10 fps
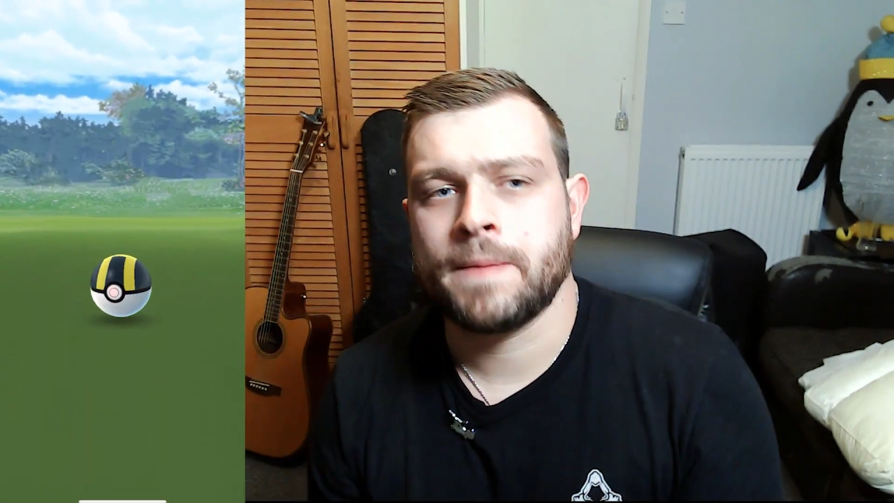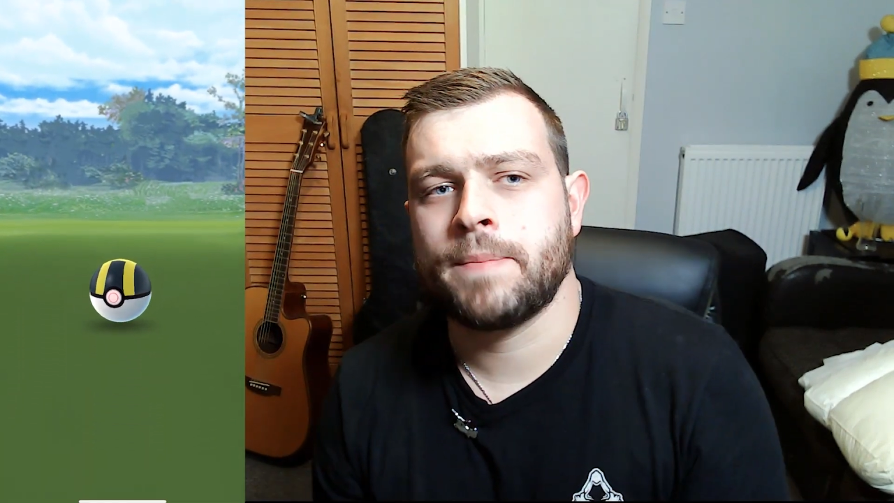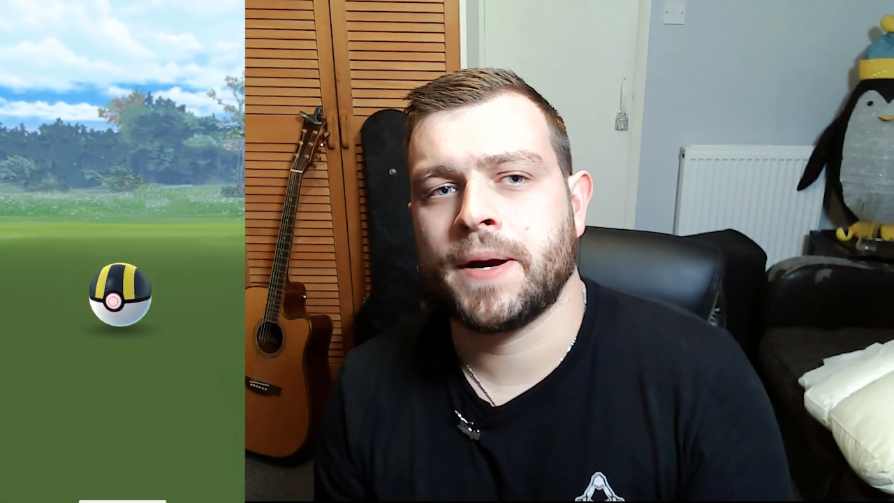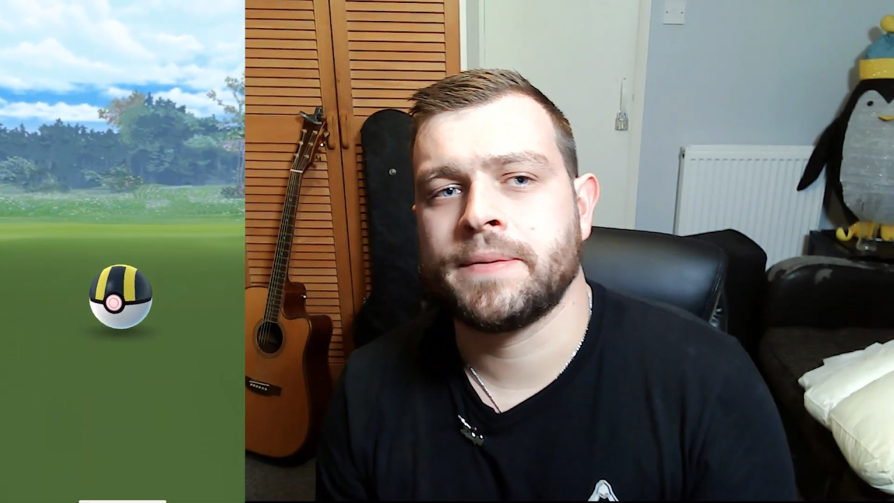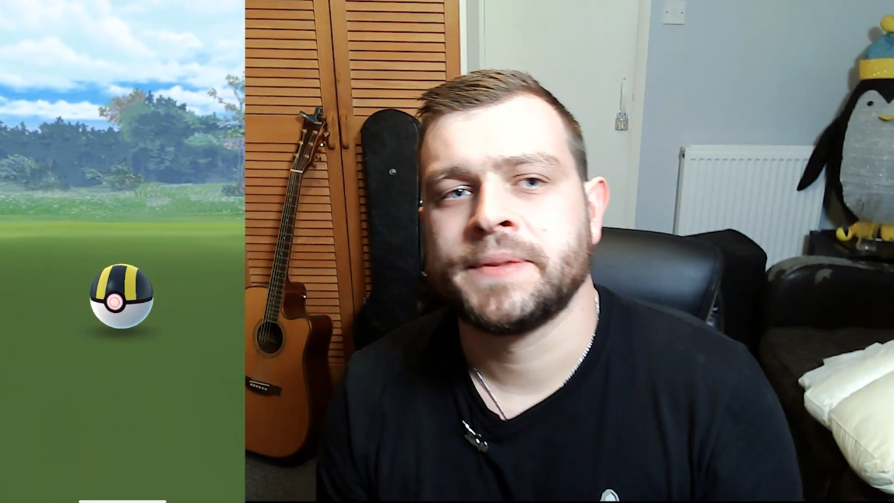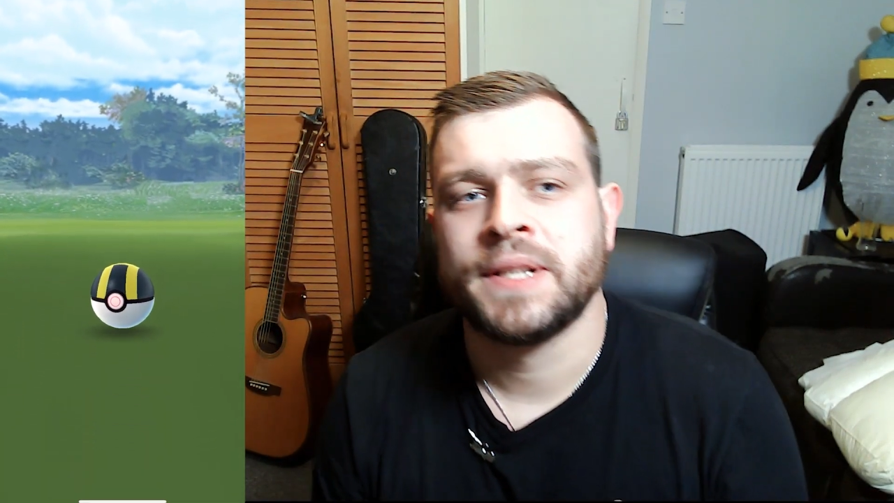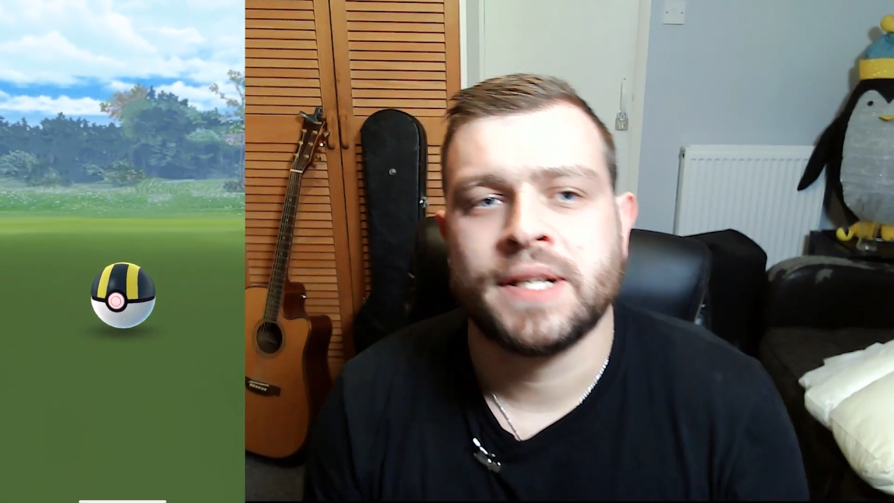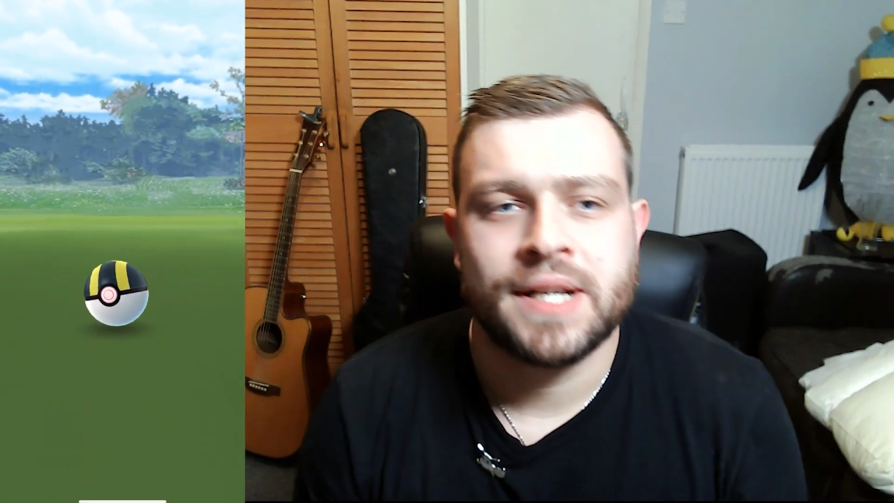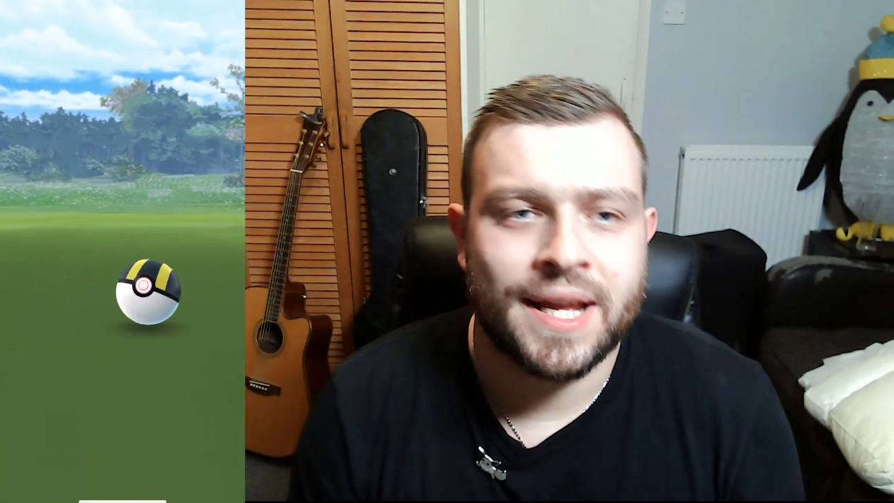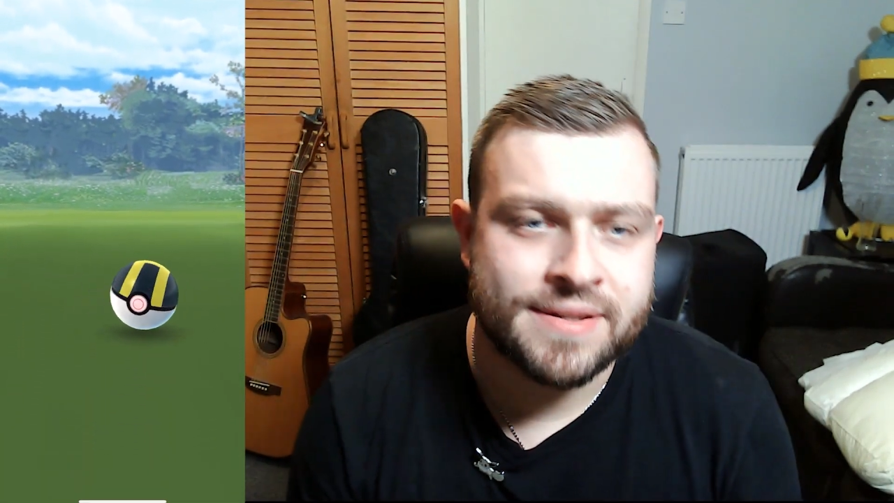But
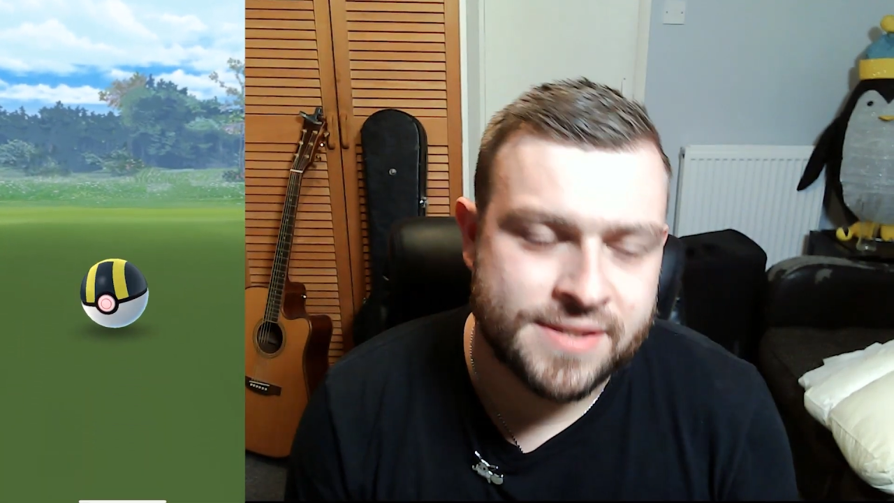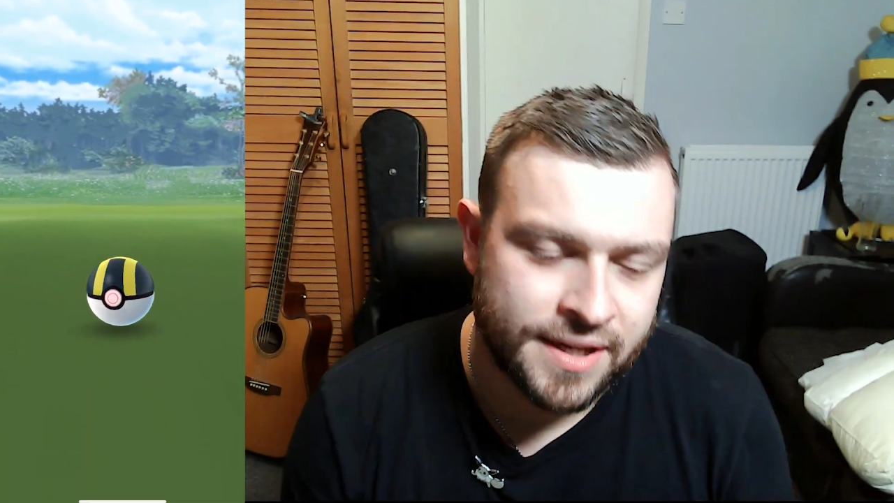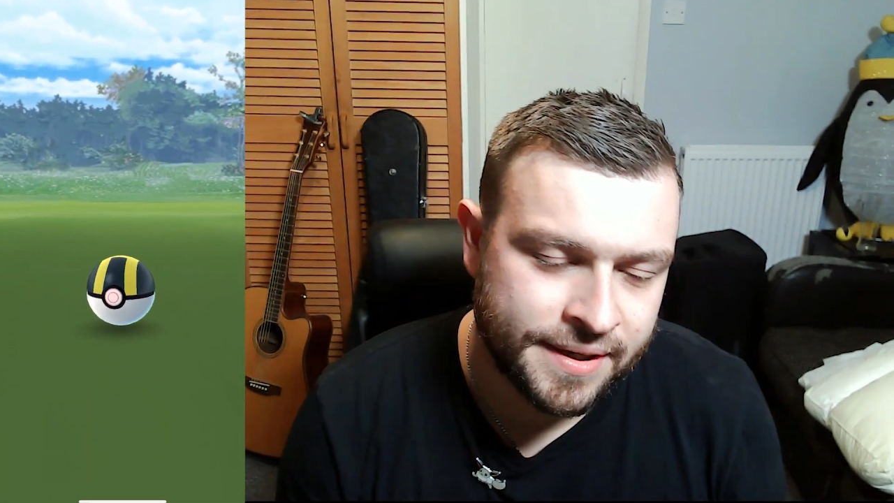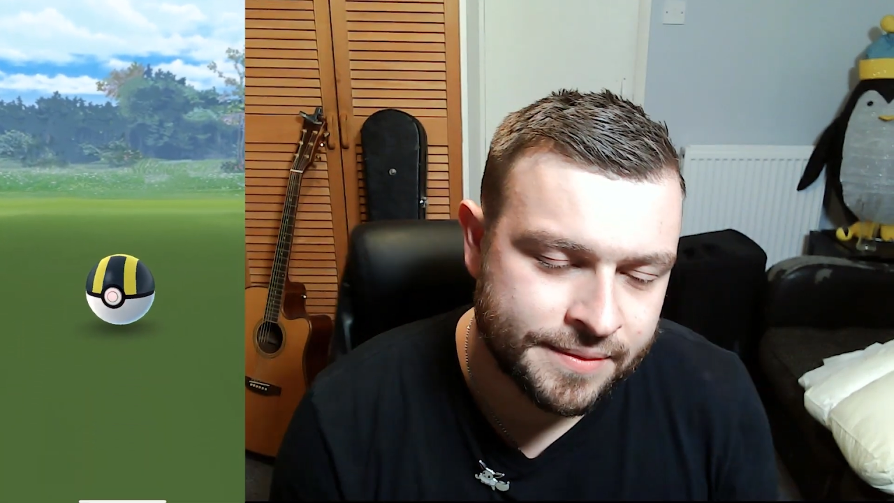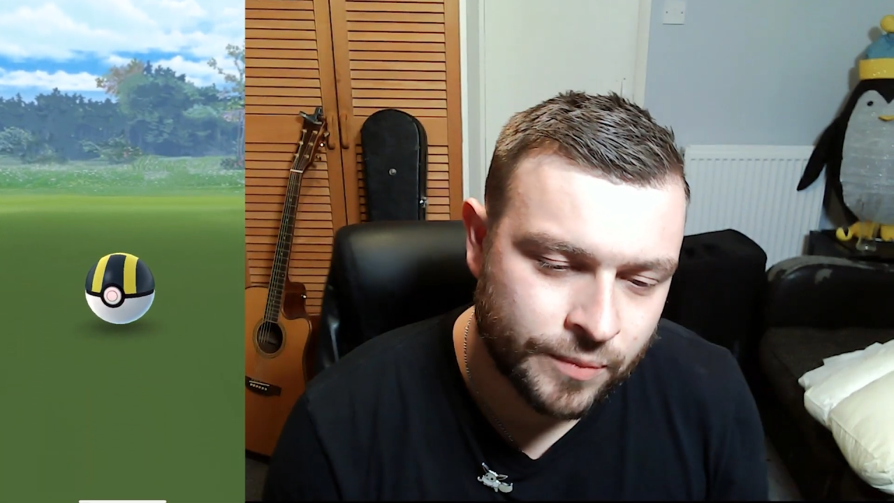let's see,